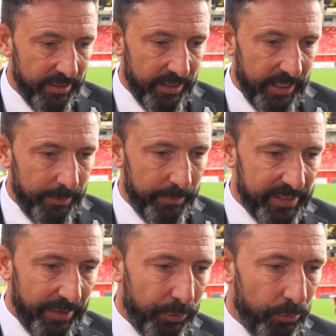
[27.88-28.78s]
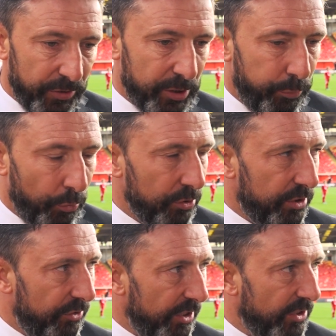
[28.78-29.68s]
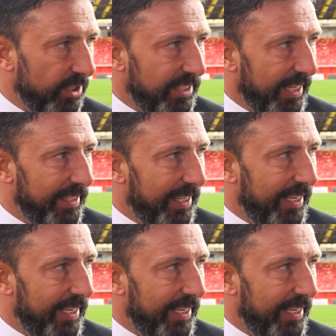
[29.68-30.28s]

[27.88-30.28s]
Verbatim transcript: Um, it's difficult for supporters to really understand